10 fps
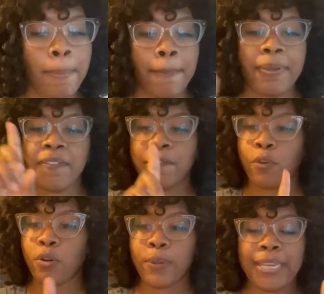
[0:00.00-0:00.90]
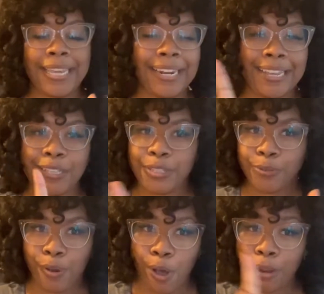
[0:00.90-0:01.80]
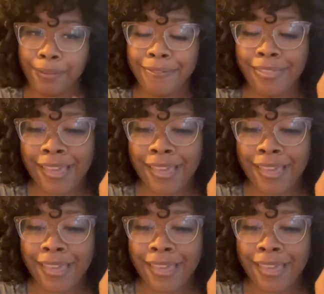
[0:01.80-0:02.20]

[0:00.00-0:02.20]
But before we get into all of